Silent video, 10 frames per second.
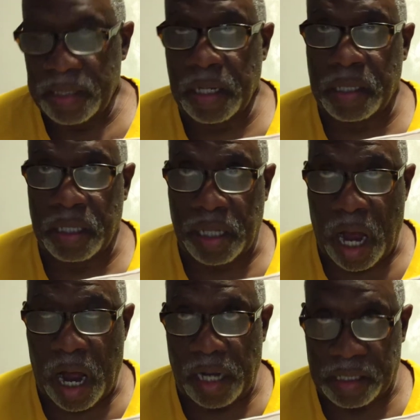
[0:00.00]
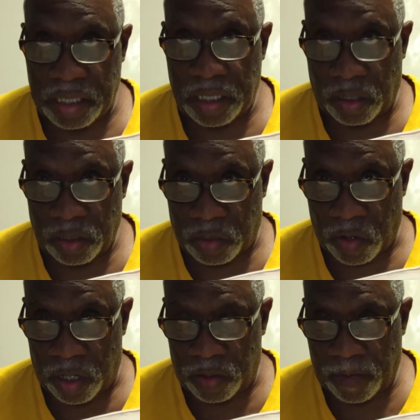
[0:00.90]
This is God sitting on the
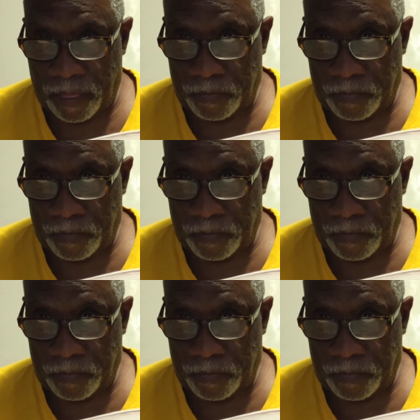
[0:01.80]
throne